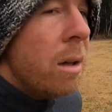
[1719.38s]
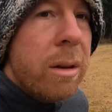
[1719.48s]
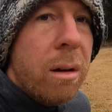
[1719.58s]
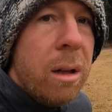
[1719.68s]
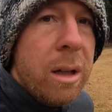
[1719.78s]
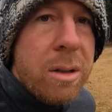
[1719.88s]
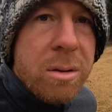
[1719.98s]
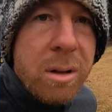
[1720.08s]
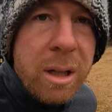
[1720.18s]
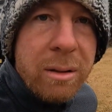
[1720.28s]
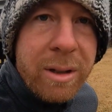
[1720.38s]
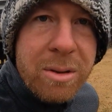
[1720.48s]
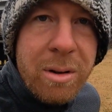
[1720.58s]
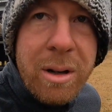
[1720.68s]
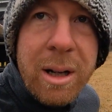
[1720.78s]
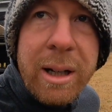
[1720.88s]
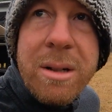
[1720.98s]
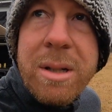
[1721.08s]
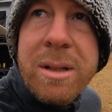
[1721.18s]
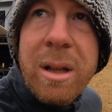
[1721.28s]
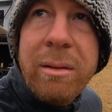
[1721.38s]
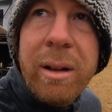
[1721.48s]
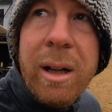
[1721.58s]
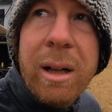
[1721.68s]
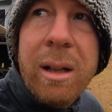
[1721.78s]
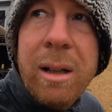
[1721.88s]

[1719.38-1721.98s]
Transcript: Thoroughly enjoying the Victorian high country so far.